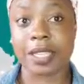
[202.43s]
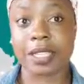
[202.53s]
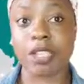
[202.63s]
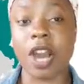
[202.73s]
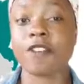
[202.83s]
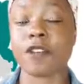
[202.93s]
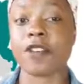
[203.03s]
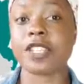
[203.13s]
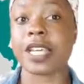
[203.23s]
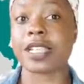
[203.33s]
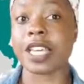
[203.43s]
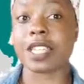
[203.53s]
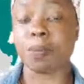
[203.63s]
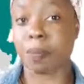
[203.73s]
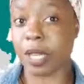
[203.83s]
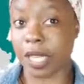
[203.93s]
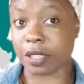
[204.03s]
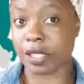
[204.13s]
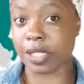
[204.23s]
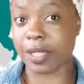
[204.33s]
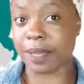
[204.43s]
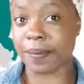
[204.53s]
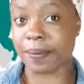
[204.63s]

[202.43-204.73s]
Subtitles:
You have to face a death penalty,